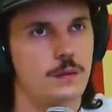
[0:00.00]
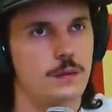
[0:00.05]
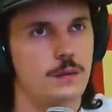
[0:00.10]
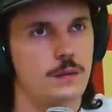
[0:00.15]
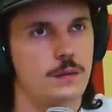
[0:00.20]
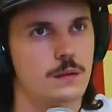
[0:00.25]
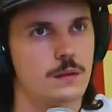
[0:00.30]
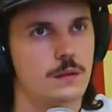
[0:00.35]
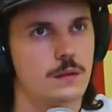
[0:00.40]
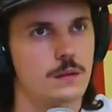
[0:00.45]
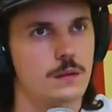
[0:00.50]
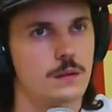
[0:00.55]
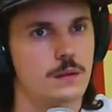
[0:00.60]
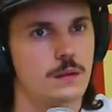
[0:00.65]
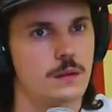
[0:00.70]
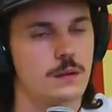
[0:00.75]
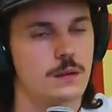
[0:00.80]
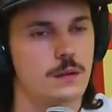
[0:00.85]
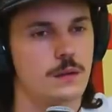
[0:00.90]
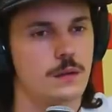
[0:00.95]

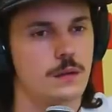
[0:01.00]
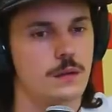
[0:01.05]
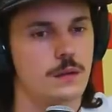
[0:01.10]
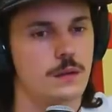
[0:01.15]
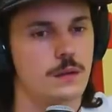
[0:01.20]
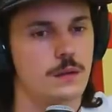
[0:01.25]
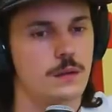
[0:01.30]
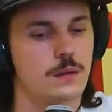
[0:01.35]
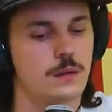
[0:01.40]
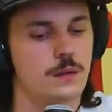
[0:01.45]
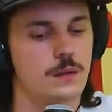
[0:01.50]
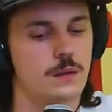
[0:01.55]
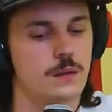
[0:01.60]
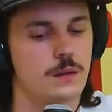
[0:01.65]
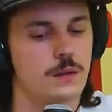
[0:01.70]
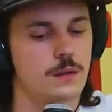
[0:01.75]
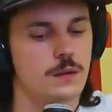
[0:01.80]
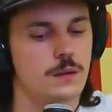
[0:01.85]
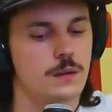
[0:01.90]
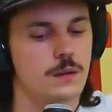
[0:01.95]

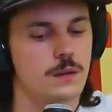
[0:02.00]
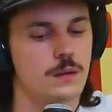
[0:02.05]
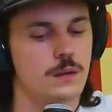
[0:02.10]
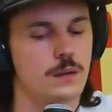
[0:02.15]
(silence)